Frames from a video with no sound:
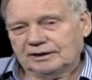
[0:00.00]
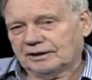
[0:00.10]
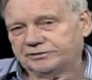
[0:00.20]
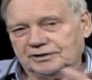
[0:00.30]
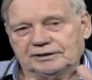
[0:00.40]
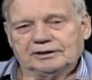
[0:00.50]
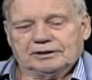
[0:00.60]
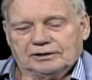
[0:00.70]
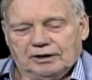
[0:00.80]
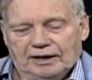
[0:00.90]
and said,
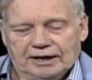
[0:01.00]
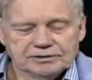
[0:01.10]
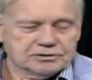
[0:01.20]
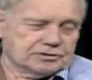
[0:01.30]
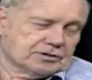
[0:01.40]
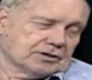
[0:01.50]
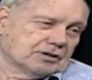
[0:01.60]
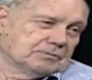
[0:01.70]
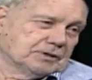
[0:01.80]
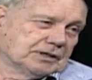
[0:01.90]
agents of the
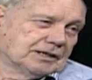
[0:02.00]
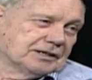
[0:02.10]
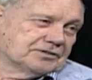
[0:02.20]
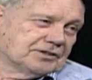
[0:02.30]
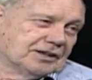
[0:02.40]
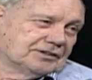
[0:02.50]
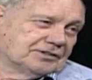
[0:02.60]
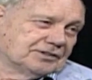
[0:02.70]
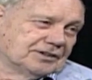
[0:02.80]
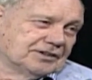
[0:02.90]
government of the United
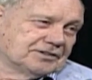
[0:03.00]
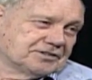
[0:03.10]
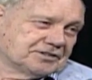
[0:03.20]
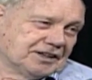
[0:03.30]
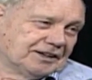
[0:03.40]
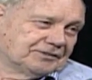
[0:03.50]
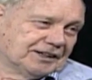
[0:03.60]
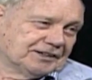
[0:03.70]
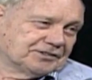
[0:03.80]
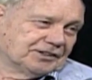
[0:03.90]
States, state of
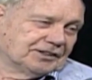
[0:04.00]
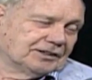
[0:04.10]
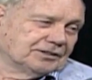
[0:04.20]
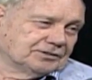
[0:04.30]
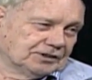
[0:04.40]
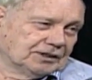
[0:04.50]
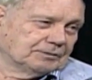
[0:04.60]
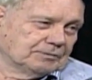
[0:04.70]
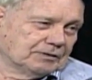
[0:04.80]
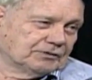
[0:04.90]
Tennessee, city
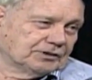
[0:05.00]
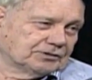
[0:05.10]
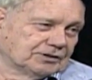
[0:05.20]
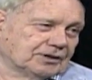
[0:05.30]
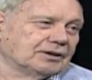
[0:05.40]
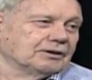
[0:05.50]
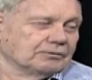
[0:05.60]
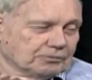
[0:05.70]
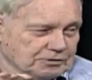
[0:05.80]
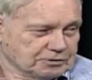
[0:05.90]
of Memphis,
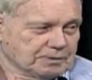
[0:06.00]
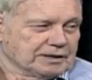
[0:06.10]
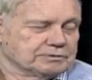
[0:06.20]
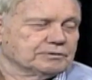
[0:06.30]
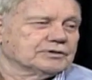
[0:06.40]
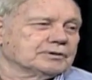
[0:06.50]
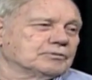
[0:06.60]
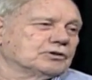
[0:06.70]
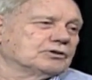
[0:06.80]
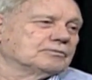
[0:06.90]
were responsible for the
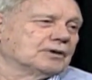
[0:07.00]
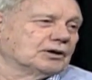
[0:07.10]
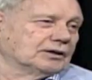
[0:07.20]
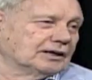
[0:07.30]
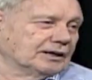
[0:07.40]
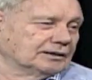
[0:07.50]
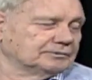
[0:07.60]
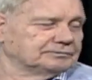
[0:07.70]
murder of Martin King.